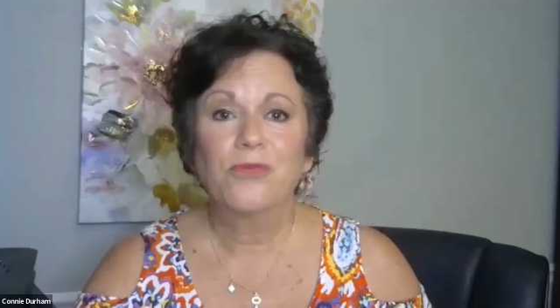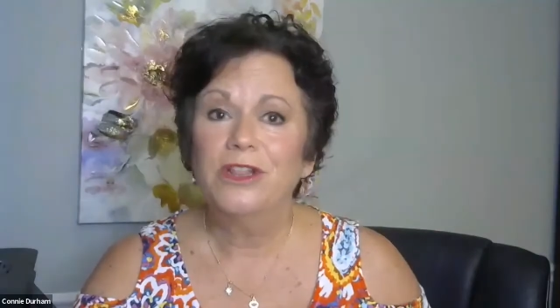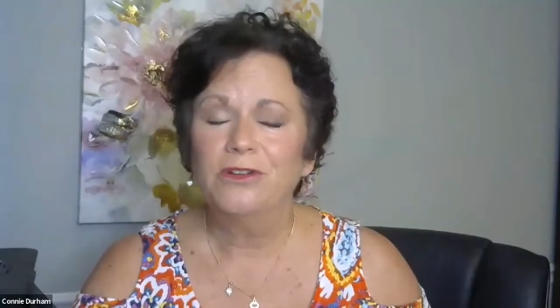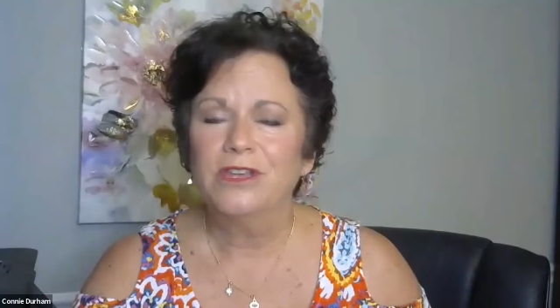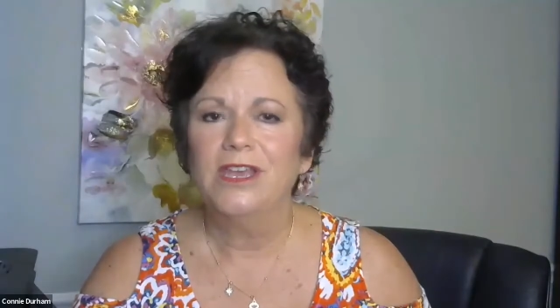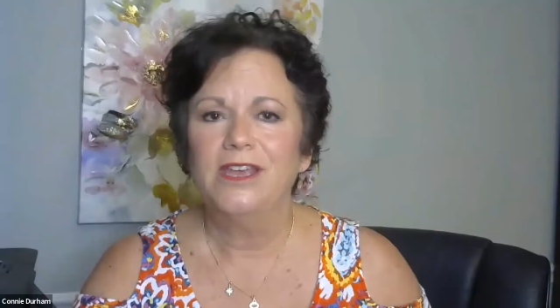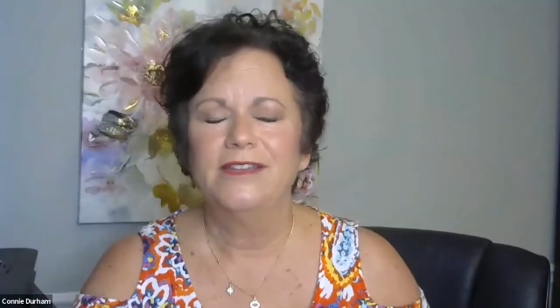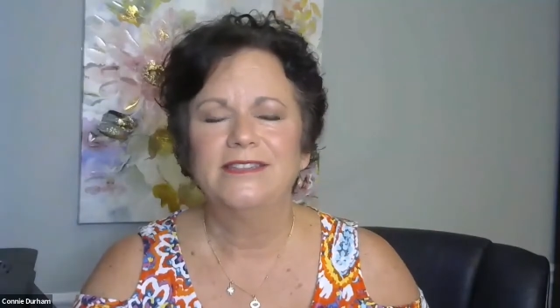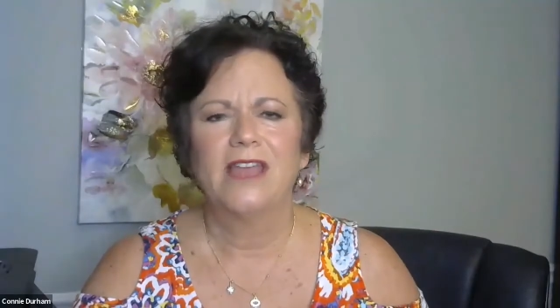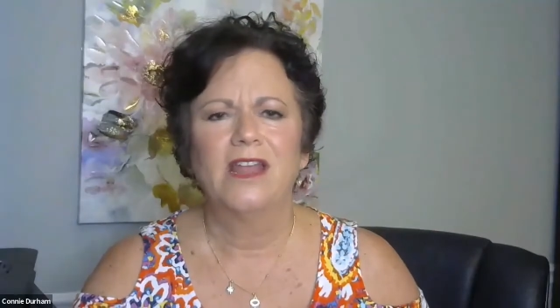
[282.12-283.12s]
little
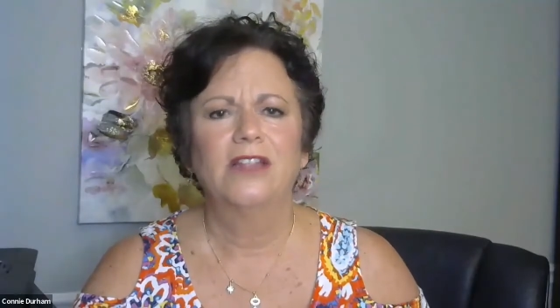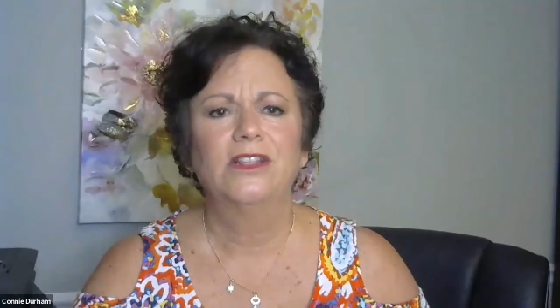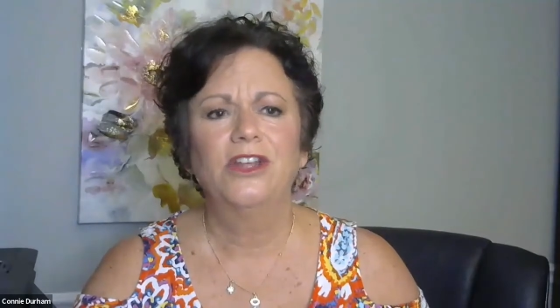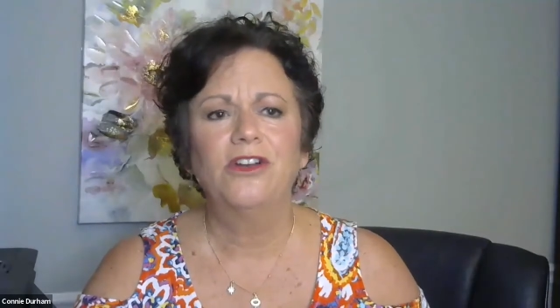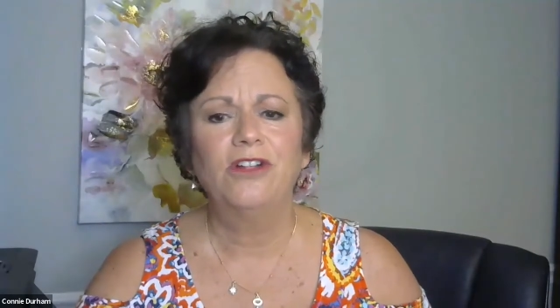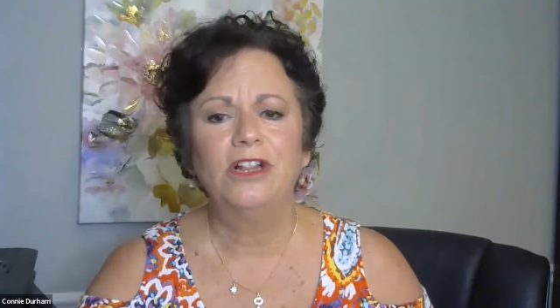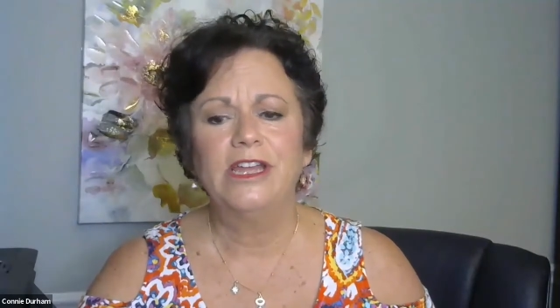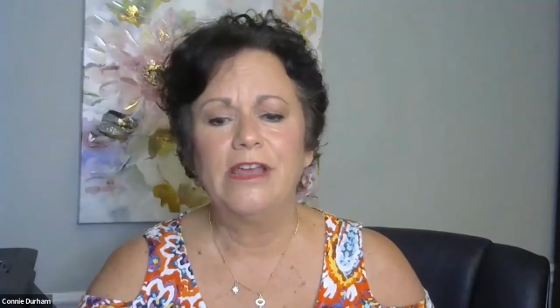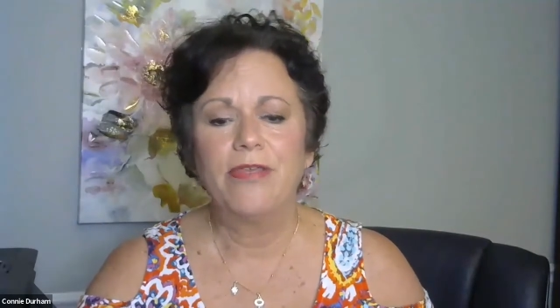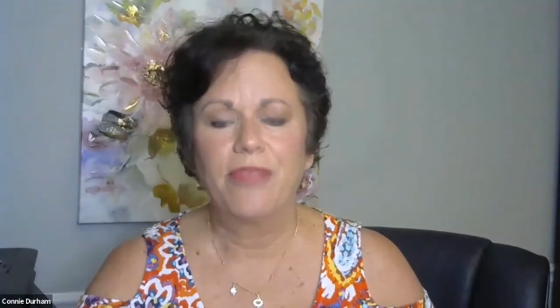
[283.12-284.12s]
kids, and I
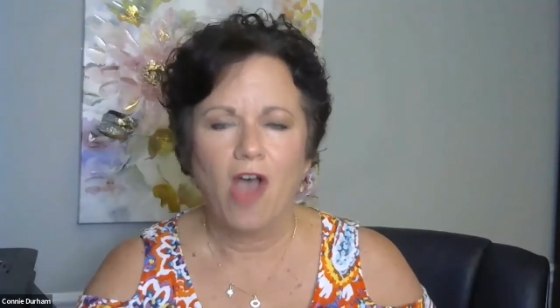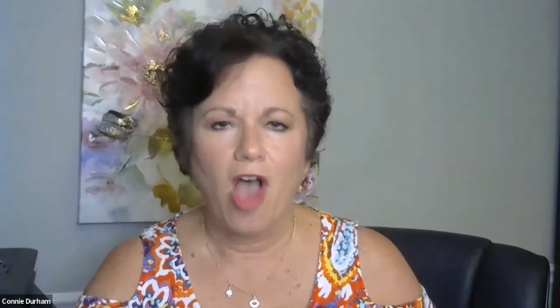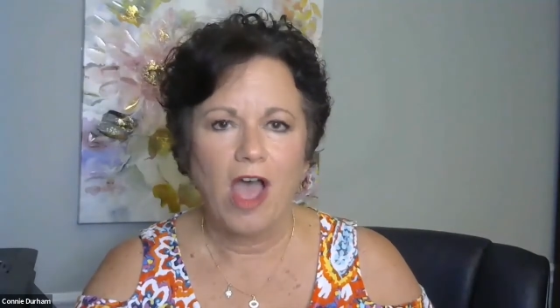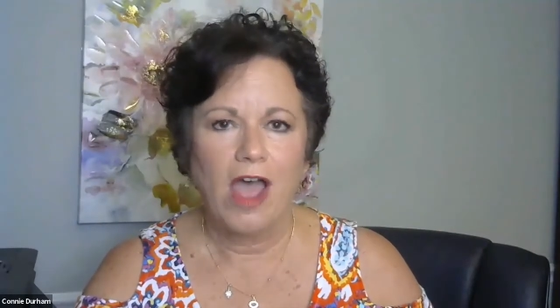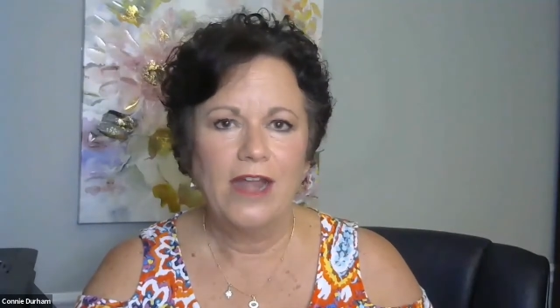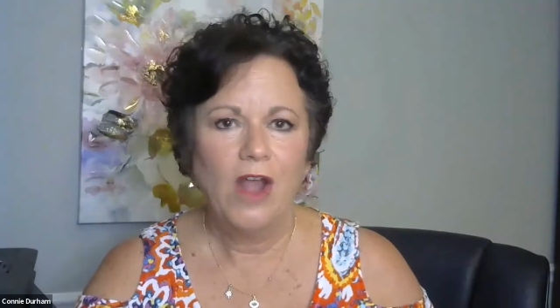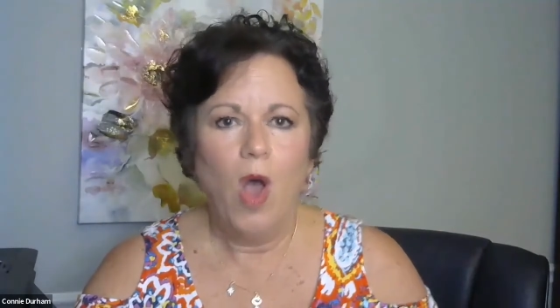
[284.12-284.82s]
literally thought,